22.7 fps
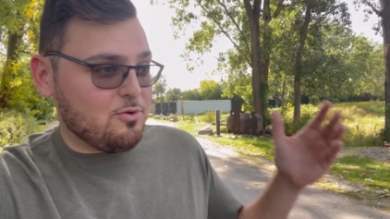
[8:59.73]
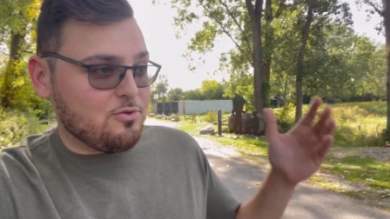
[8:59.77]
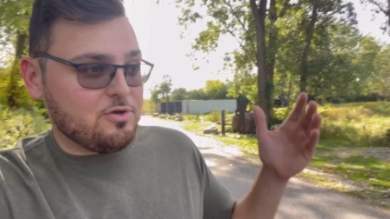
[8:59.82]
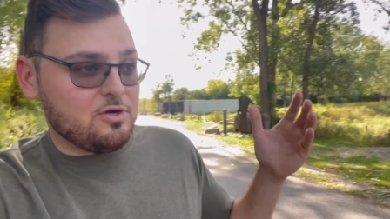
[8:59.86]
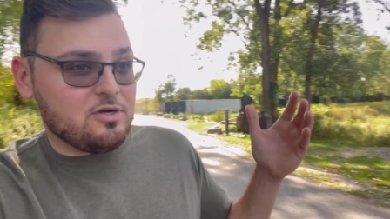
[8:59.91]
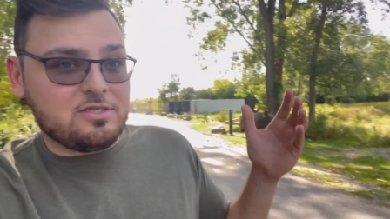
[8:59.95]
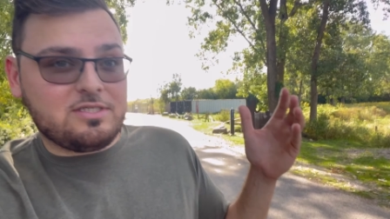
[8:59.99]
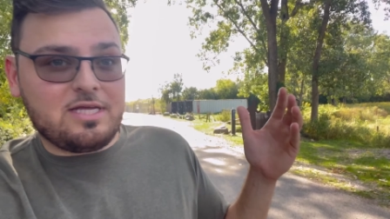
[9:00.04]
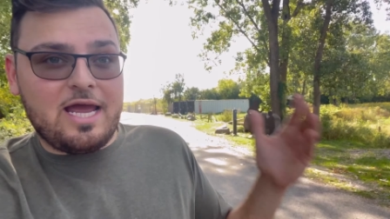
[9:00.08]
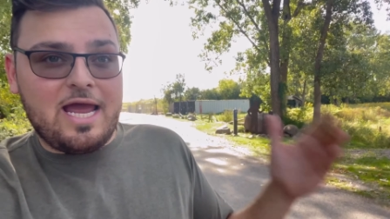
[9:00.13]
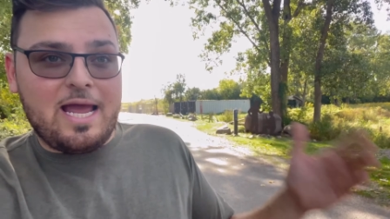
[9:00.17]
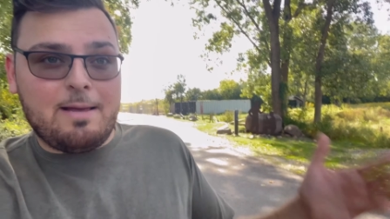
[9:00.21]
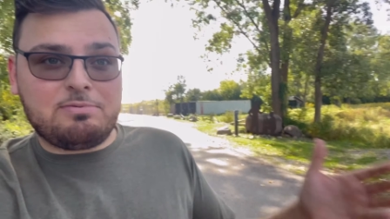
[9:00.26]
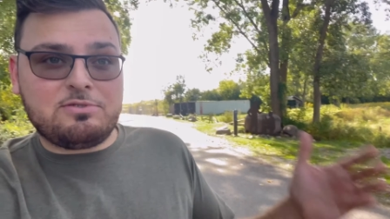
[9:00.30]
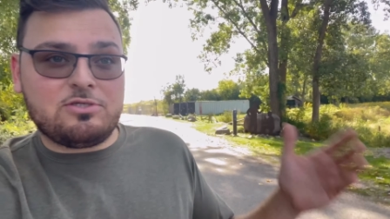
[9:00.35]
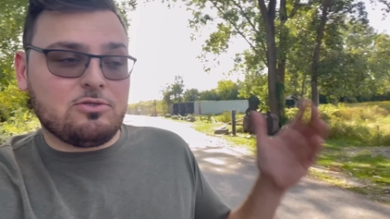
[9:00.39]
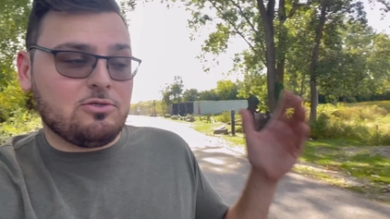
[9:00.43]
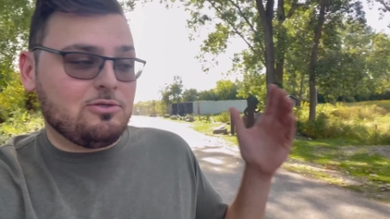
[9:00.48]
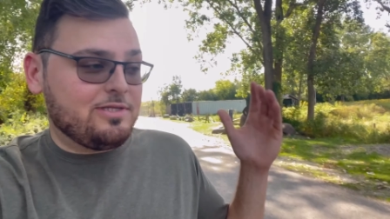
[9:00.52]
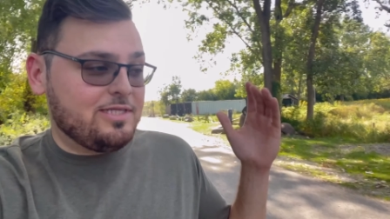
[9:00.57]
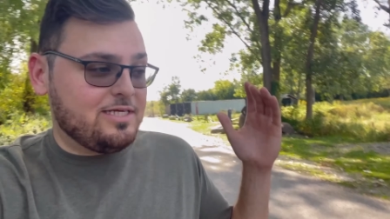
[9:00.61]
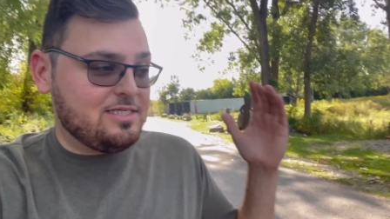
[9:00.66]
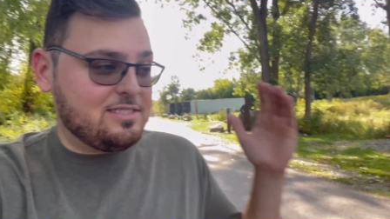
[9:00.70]
There's
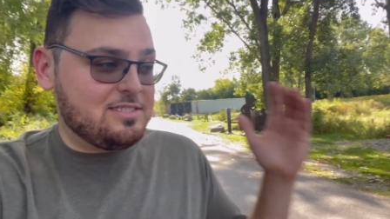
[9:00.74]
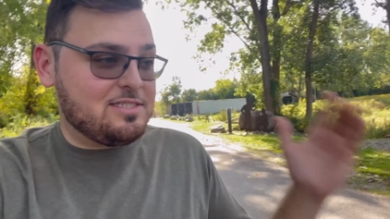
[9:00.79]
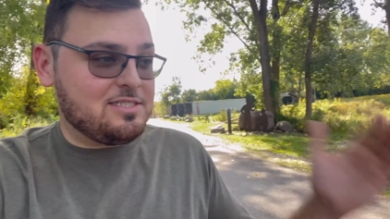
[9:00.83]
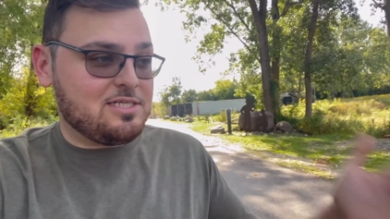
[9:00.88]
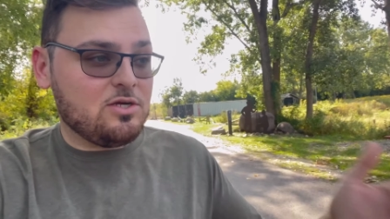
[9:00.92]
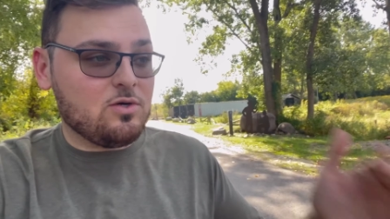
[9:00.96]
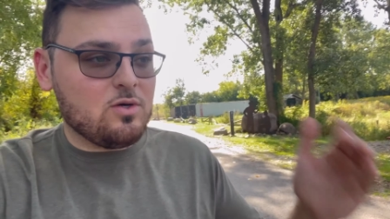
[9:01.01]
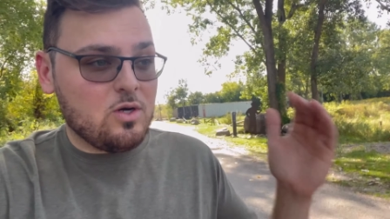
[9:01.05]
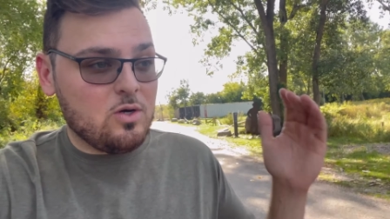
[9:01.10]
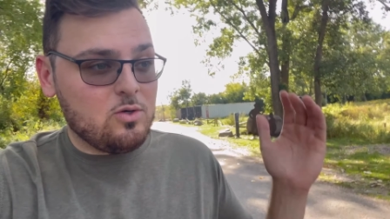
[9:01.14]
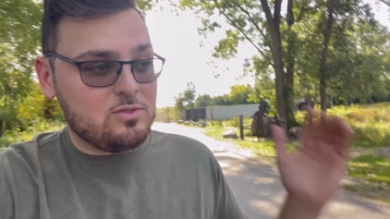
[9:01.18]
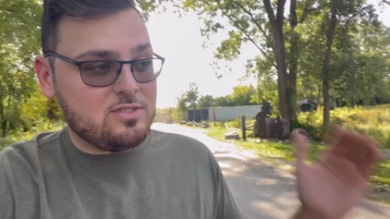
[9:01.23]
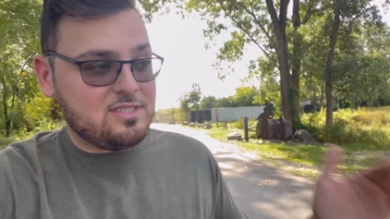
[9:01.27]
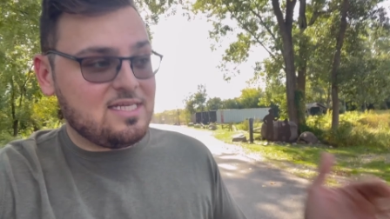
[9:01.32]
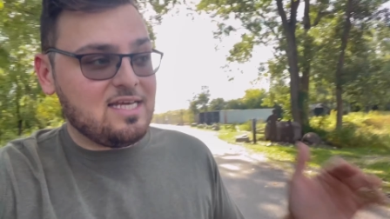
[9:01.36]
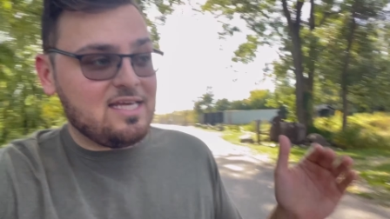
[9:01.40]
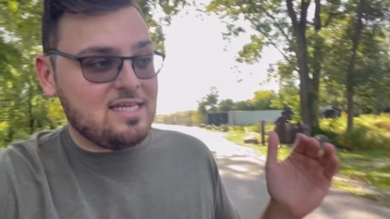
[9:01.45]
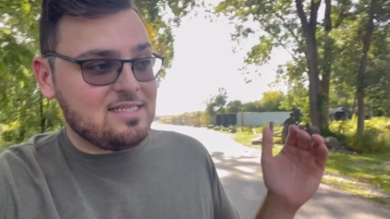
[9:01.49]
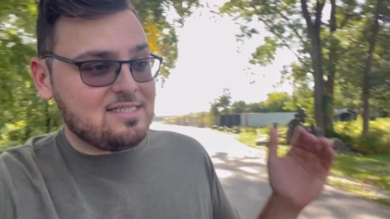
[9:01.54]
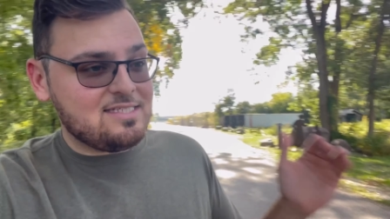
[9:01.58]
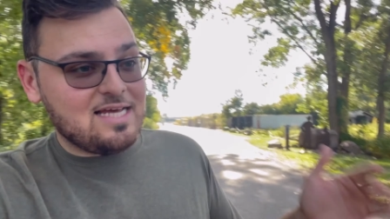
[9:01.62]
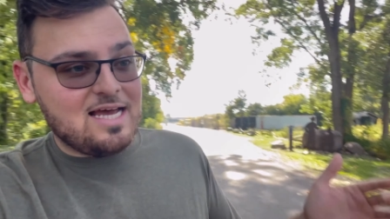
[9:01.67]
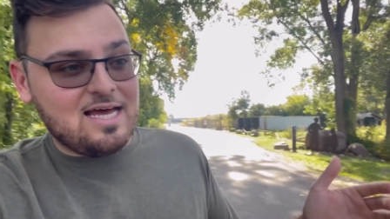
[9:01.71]
absolutely zero
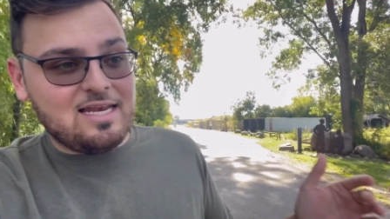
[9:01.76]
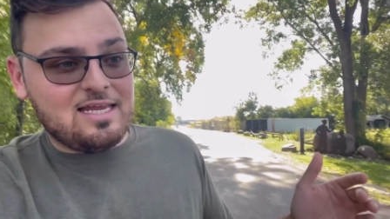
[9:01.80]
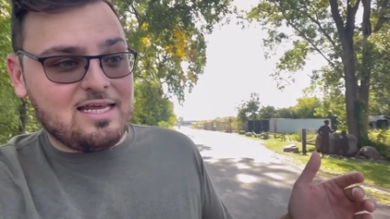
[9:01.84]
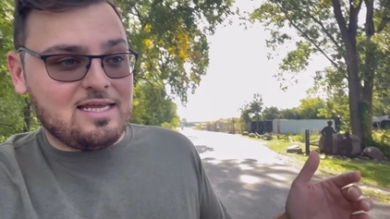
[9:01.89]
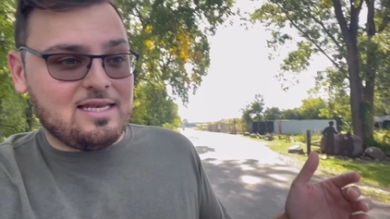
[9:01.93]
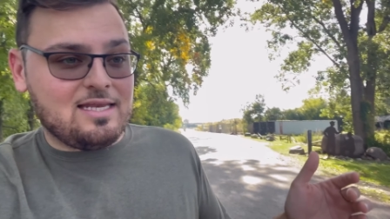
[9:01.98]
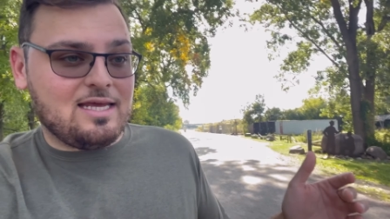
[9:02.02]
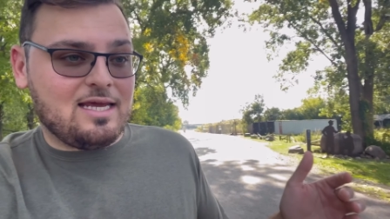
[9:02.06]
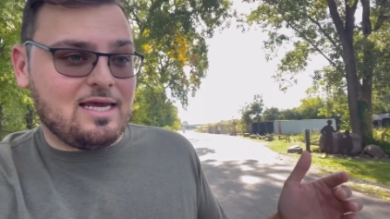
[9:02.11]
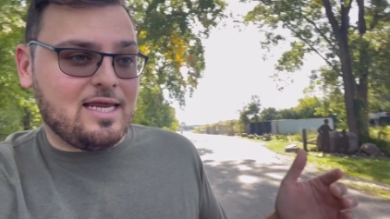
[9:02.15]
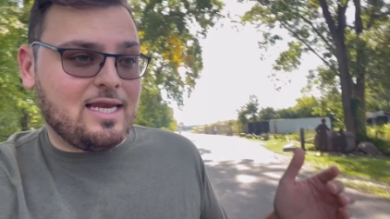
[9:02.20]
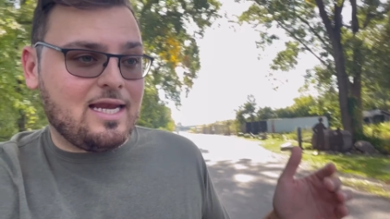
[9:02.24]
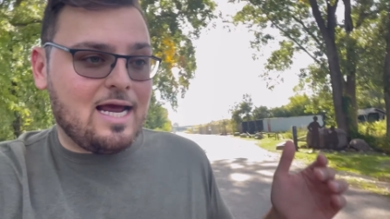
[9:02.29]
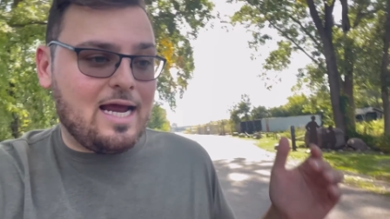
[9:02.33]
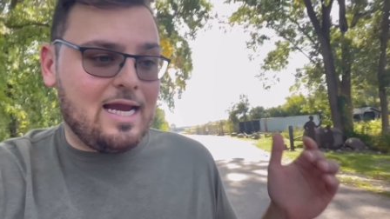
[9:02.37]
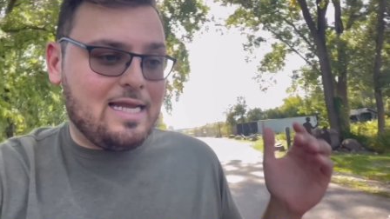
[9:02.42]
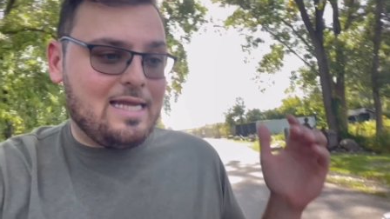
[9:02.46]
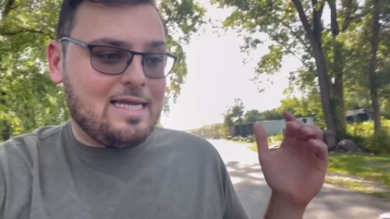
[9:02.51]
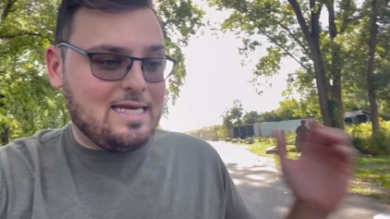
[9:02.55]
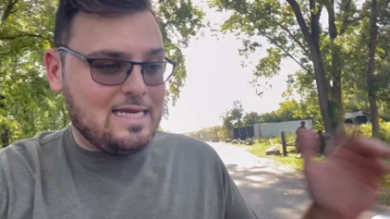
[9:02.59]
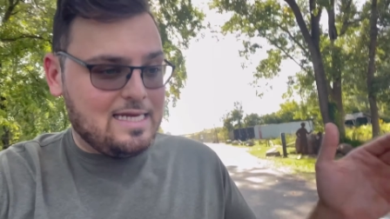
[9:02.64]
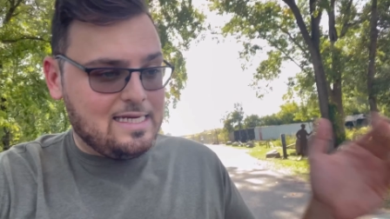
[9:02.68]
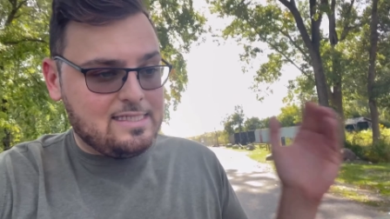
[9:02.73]
tint on it, and I
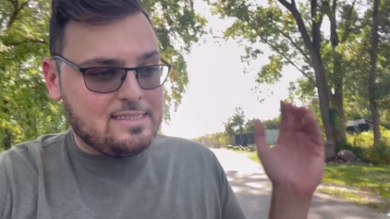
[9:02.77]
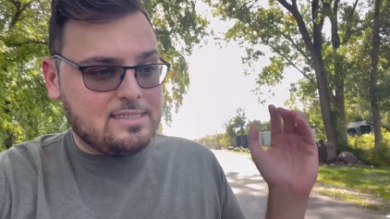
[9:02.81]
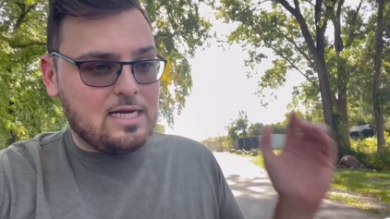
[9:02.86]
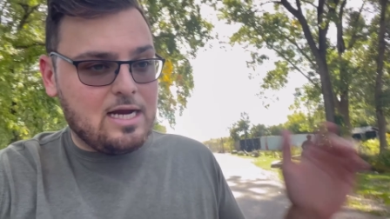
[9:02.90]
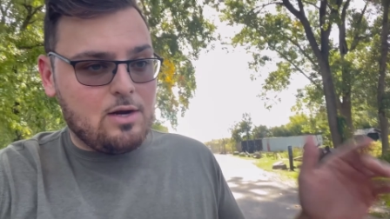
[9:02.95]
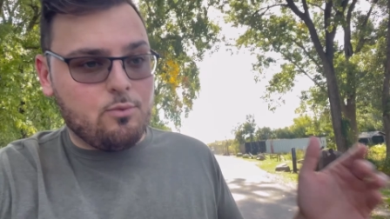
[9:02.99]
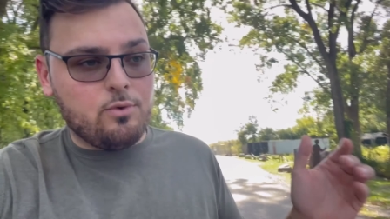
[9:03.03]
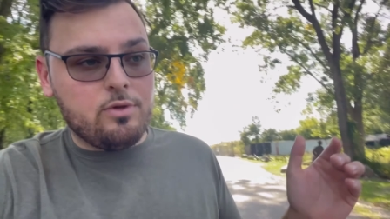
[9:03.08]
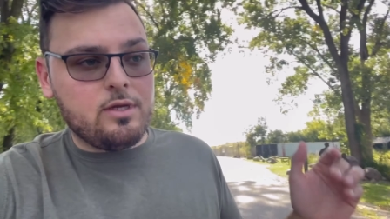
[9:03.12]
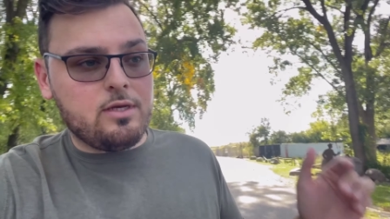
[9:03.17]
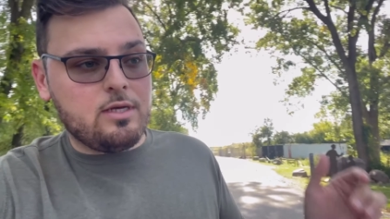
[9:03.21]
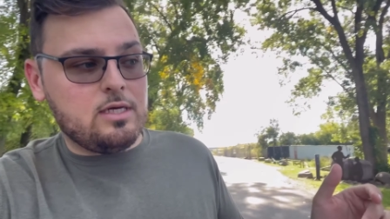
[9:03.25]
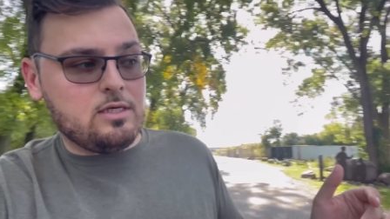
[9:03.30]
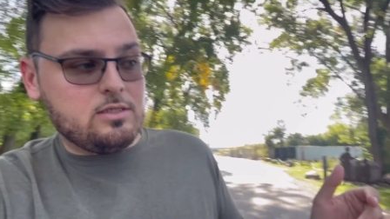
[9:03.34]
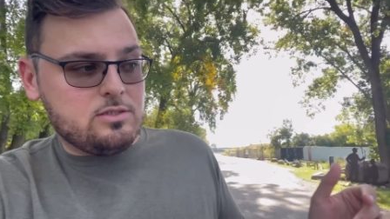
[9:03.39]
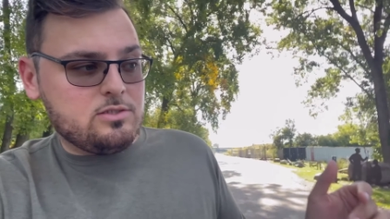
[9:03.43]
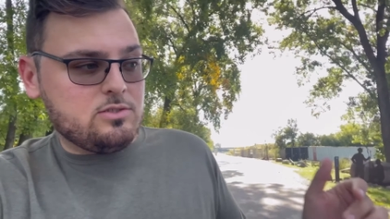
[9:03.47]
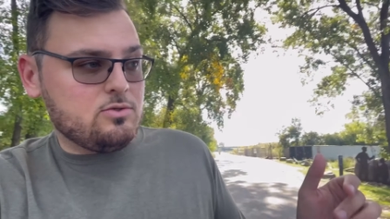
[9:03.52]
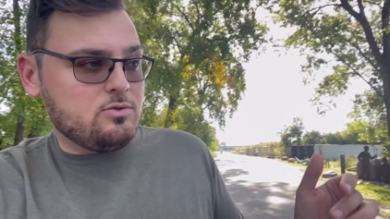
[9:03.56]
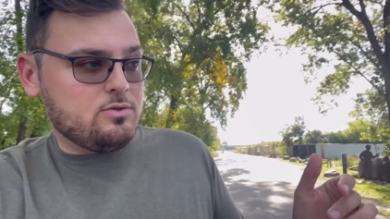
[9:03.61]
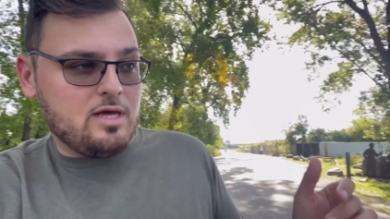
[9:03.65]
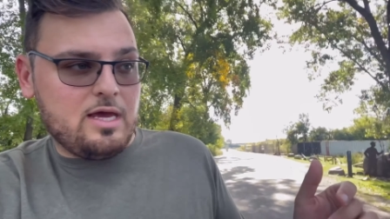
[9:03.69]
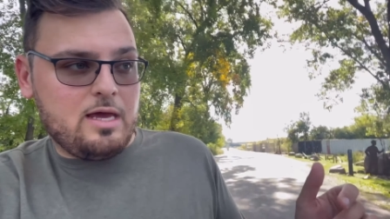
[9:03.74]
really need to
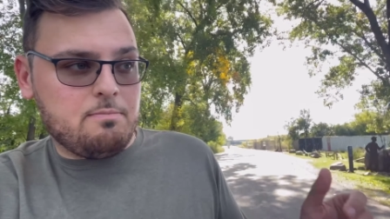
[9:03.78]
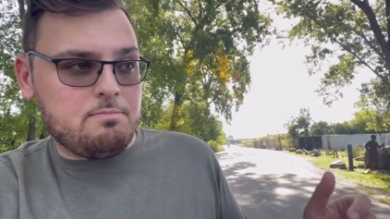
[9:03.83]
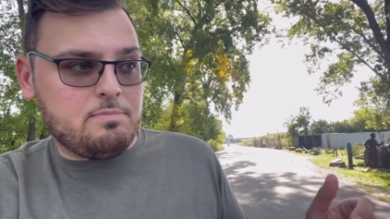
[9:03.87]
do that